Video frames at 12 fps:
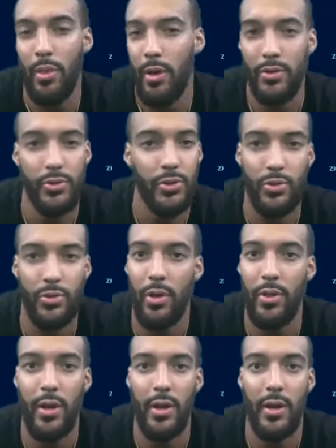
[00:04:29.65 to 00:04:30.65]
just go out
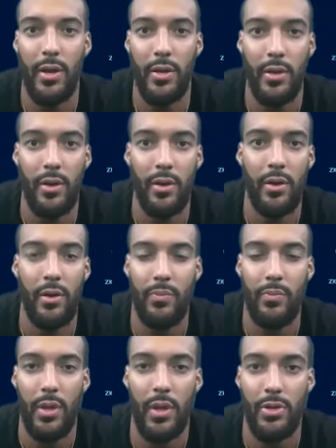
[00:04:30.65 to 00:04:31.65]
there
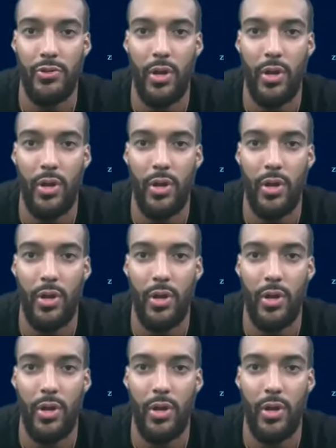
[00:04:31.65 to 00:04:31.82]
and try